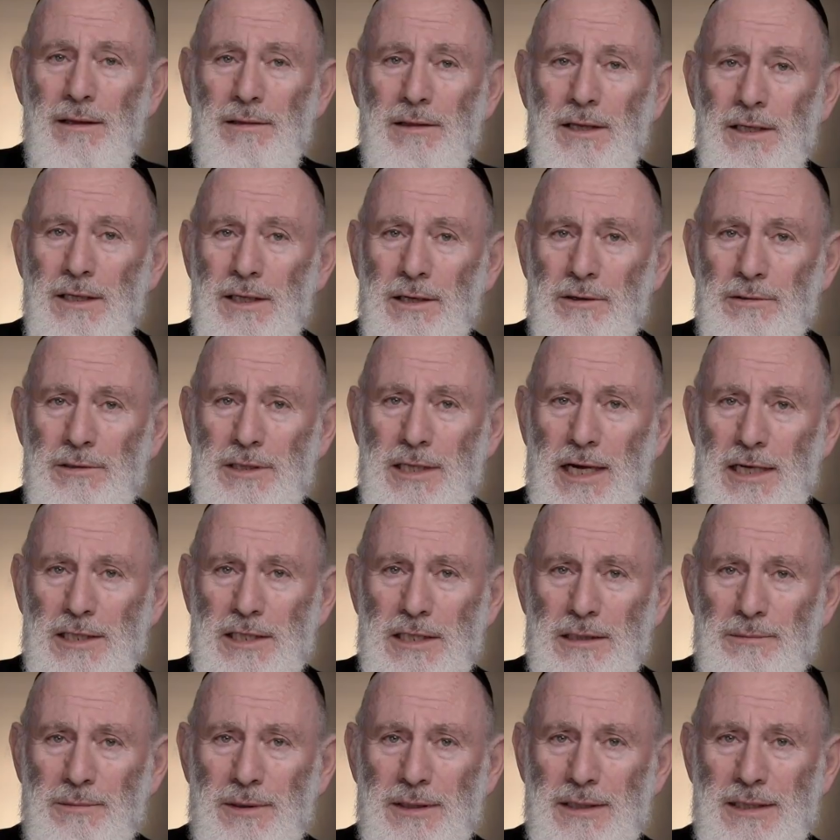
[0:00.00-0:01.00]
The New
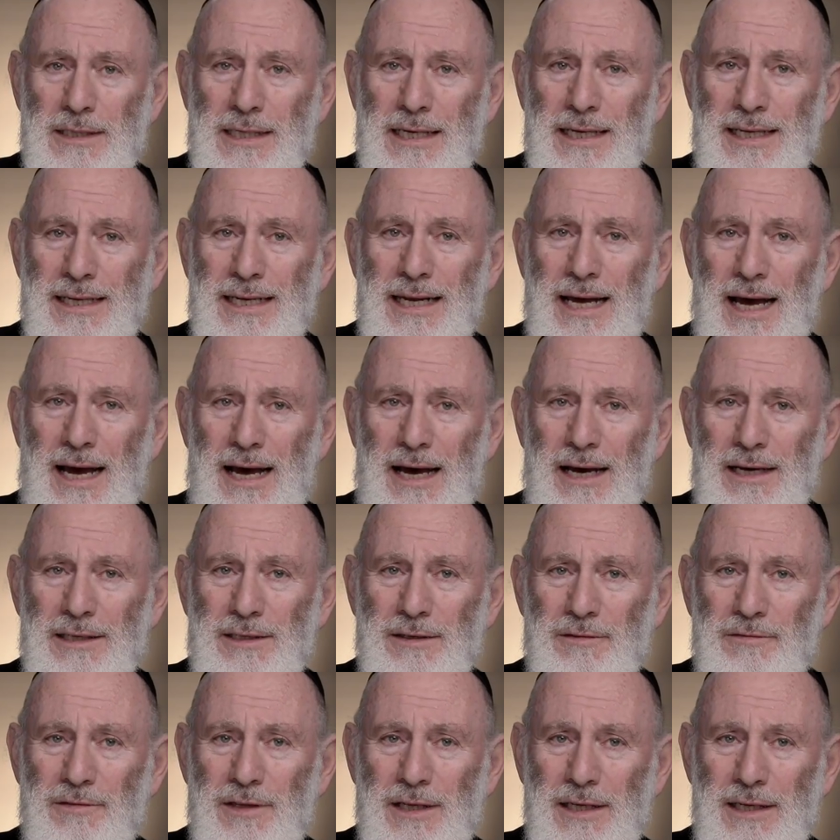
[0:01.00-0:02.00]
Testament canard
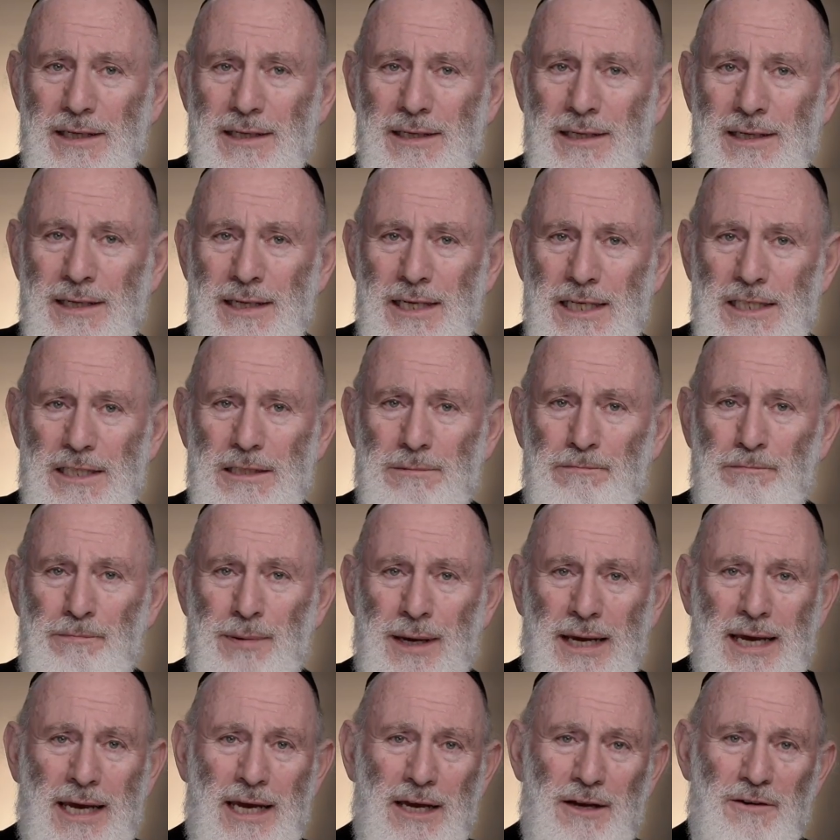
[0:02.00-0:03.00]
of the
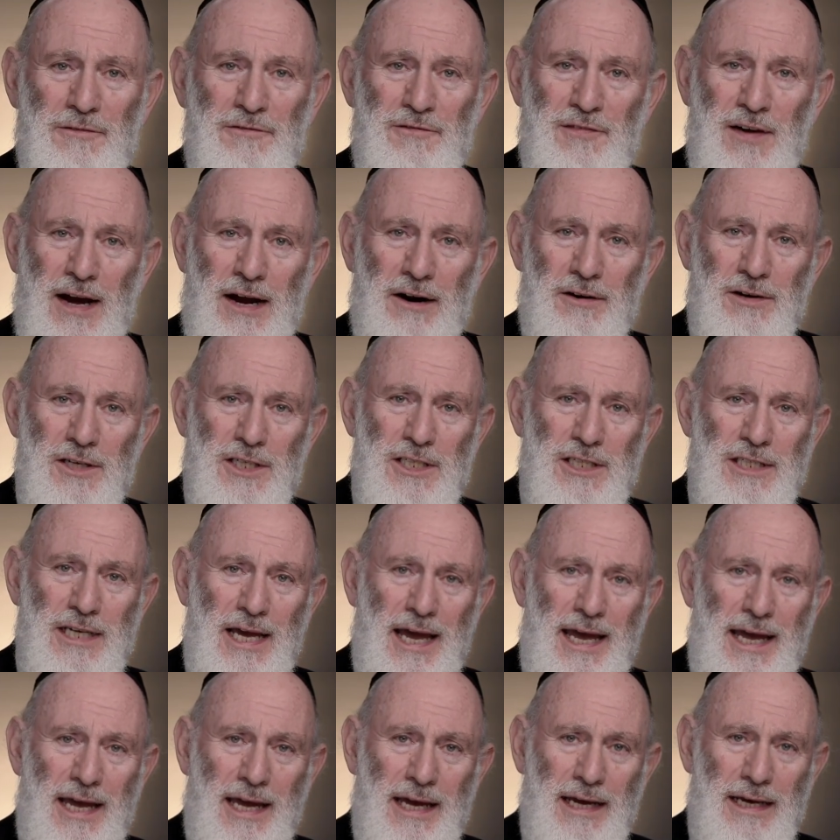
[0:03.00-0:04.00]
nit-picking
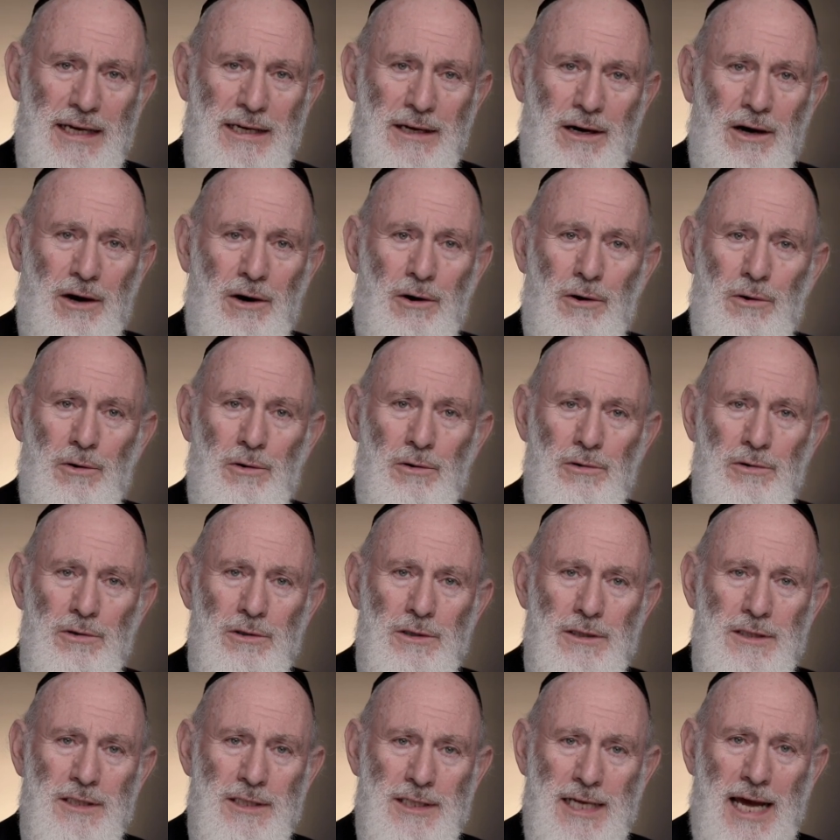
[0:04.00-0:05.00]
Pharisaic
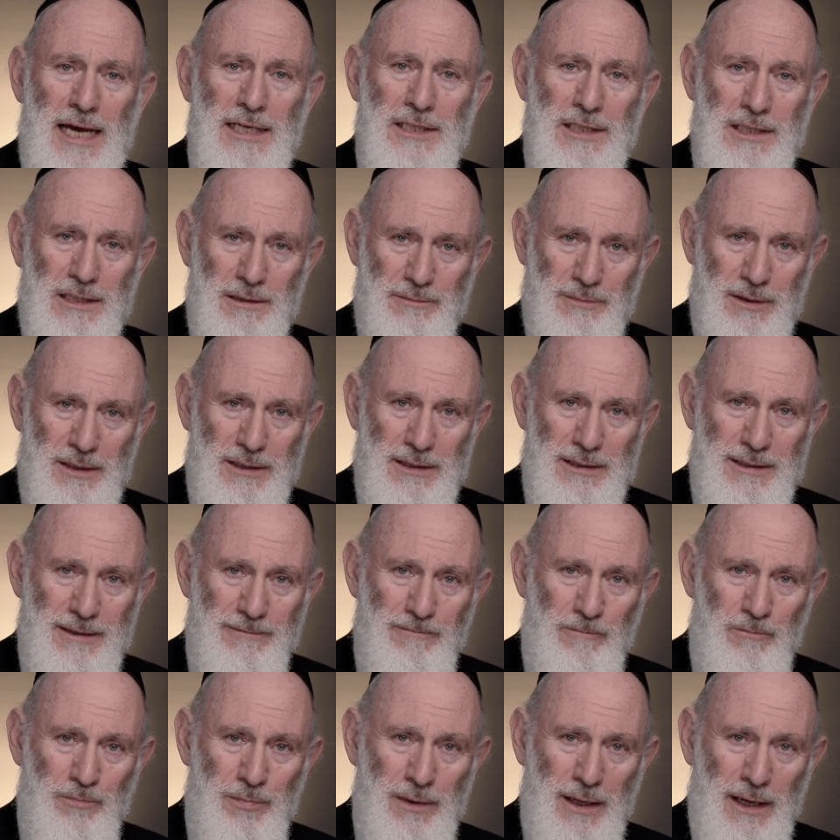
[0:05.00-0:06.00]
Old Testament
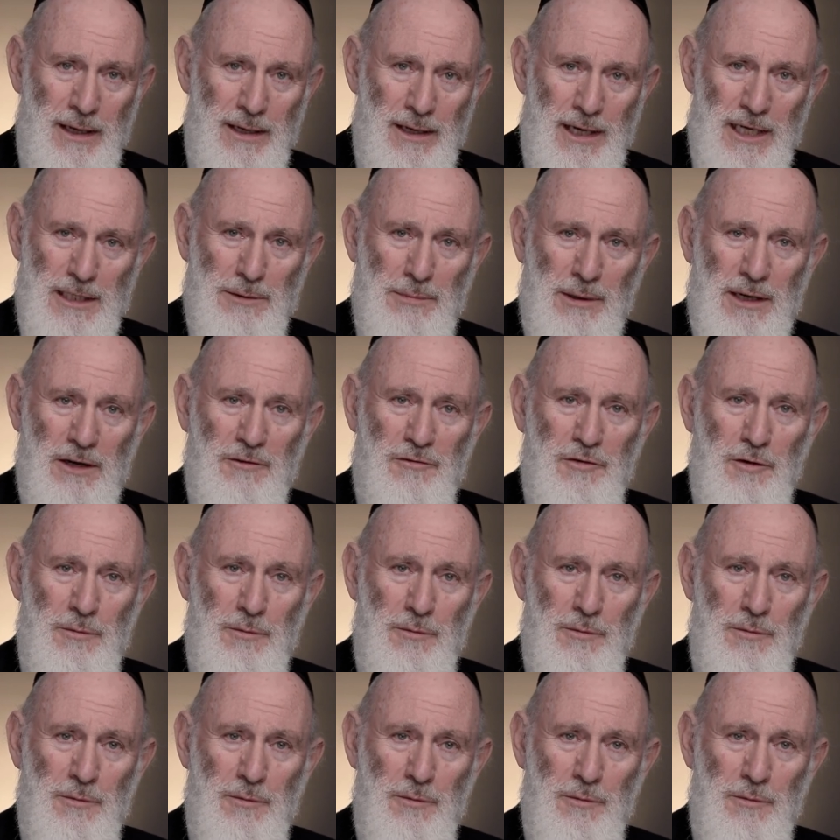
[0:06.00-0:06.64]
has been a